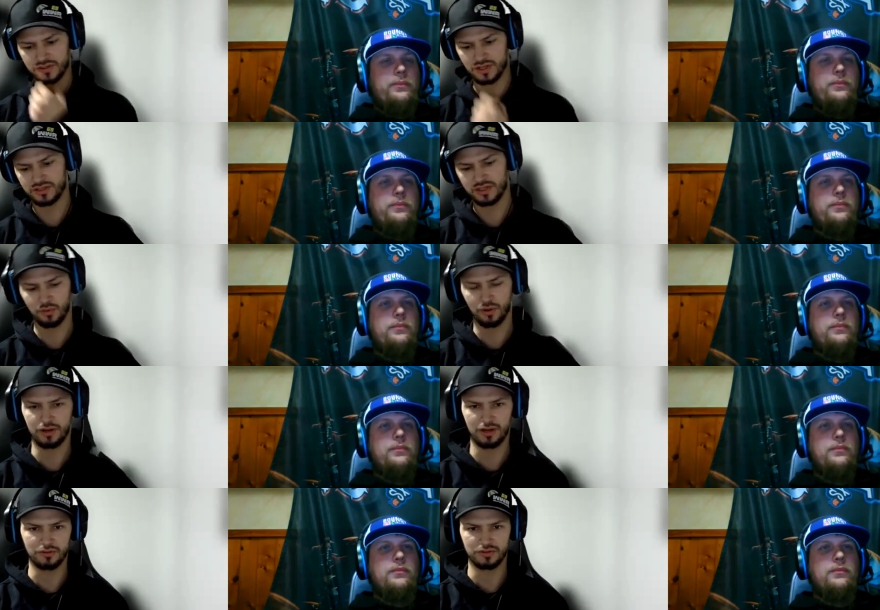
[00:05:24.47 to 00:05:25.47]
Speaker 1: sunset
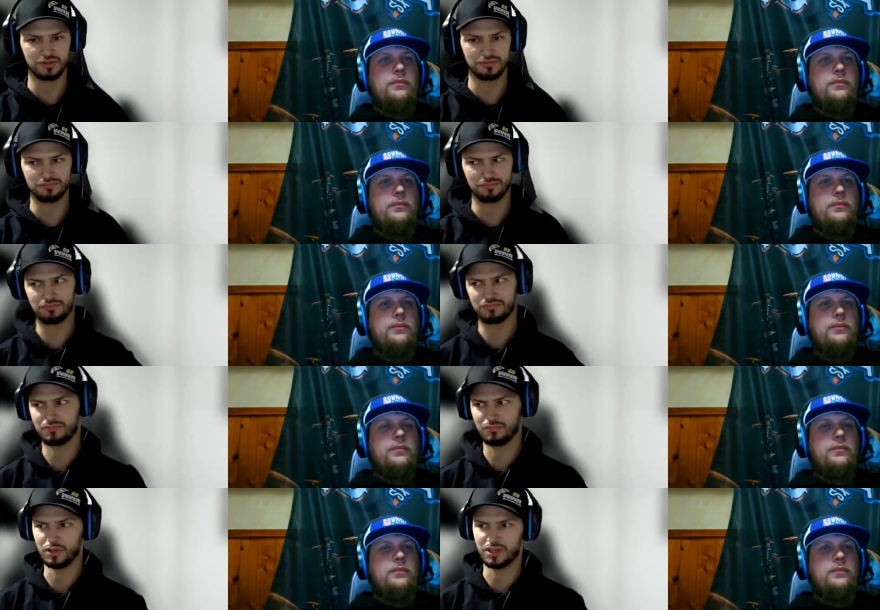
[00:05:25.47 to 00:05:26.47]
one, and I was
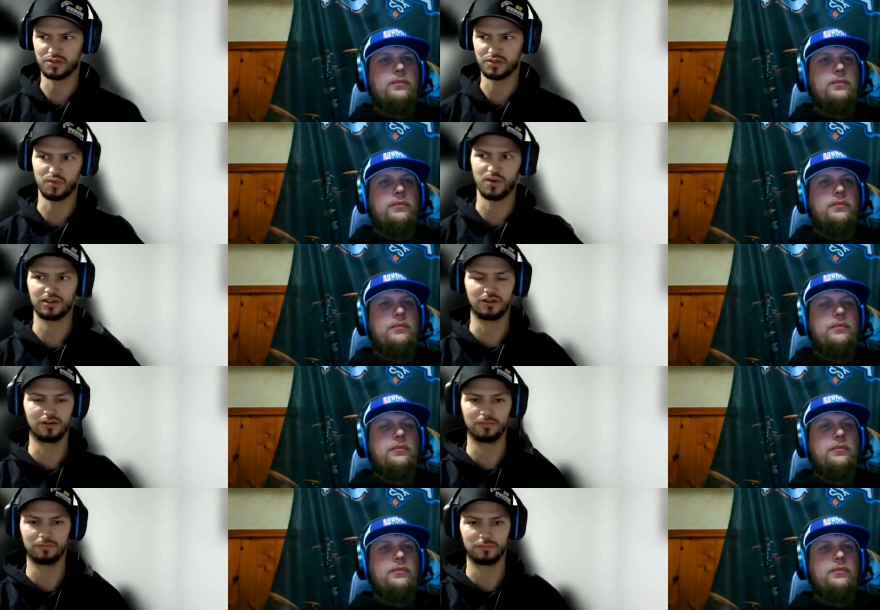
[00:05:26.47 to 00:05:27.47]
we because we wrecked
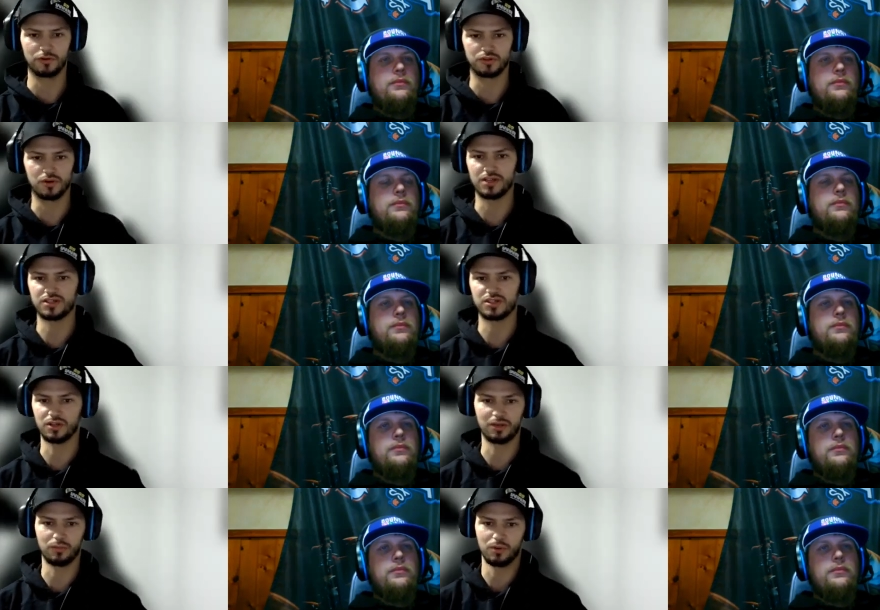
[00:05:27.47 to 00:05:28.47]
the first race, so
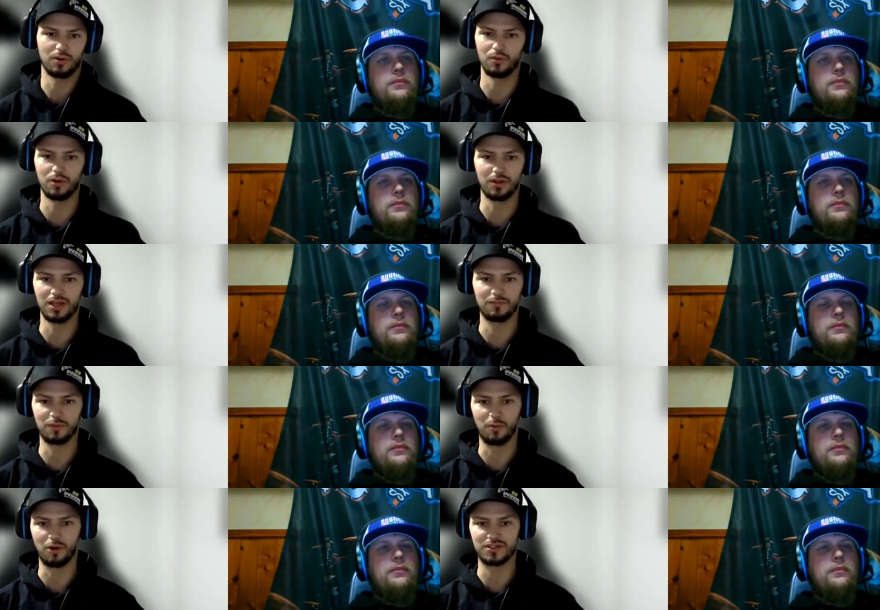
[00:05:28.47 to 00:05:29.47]
like we weren't really in
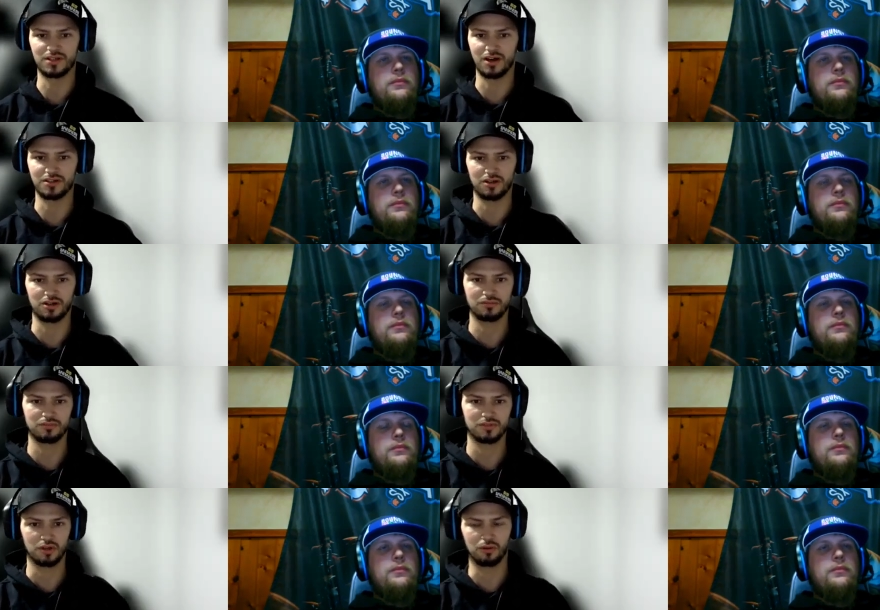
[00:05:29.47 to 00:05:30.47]
for points in Oscar.
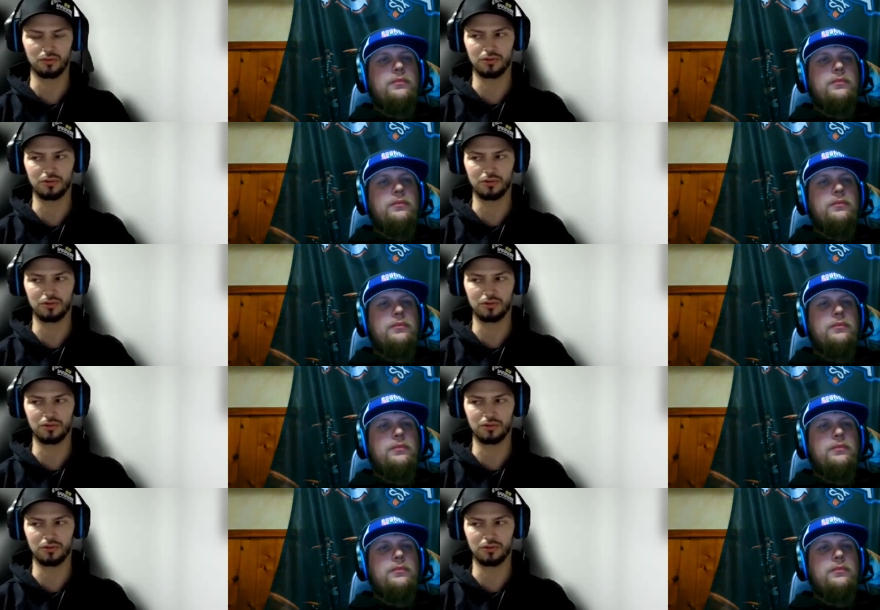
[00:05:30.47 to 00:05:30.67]
So